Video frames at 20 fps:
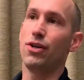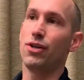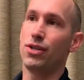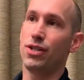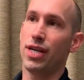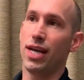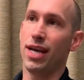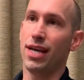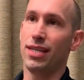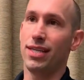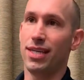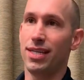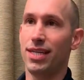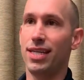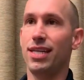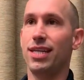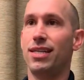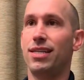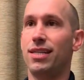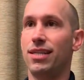understand the
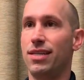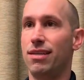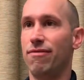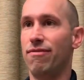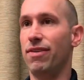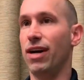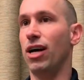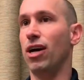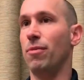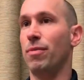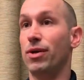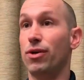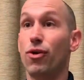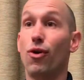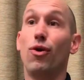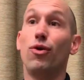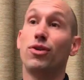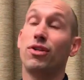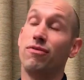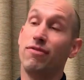need to develop and
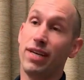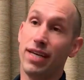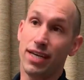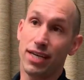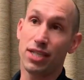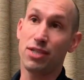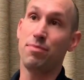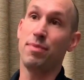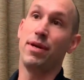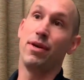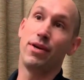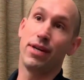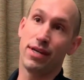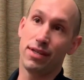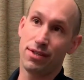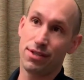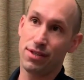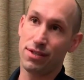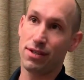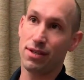cultivate
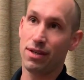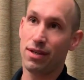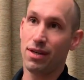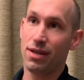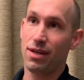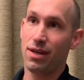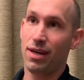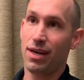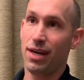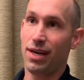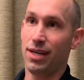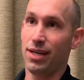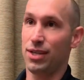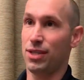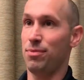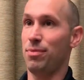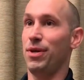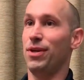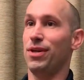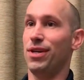experience, and
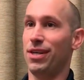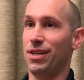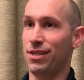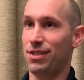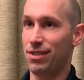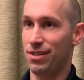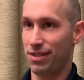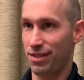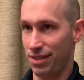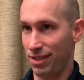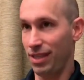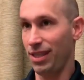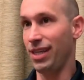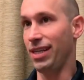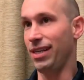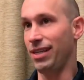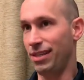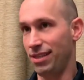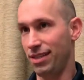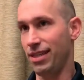experience
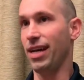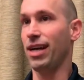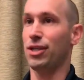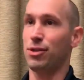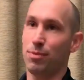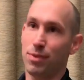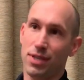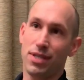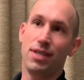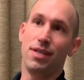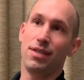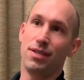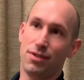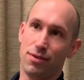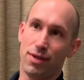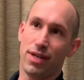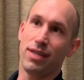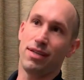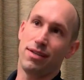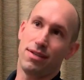leads to
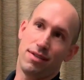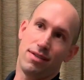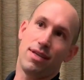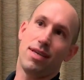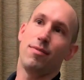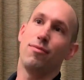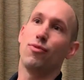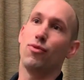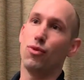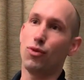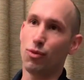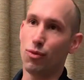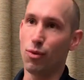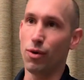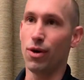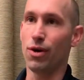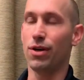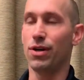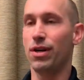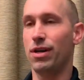expertise, right? The same root
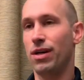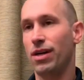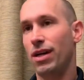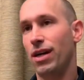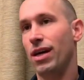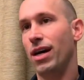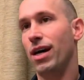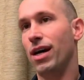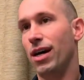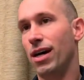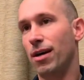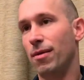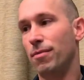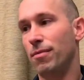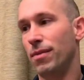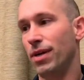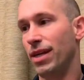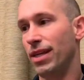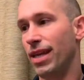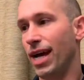word.
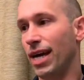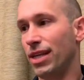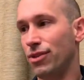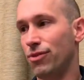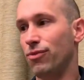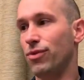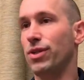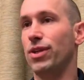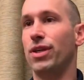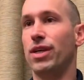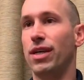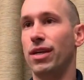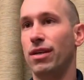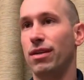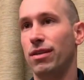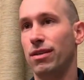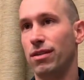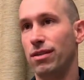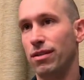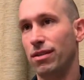Um, and that's really,
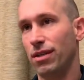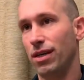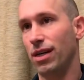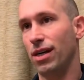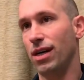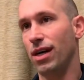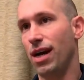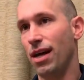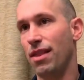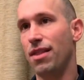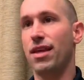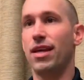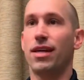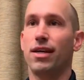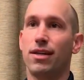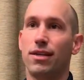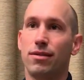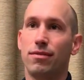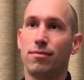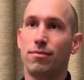uh, I
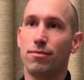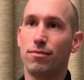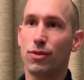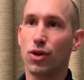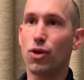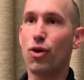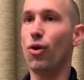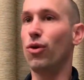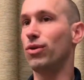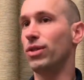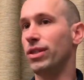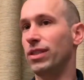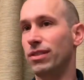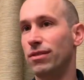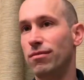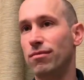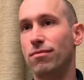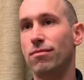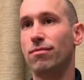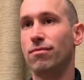think, the golden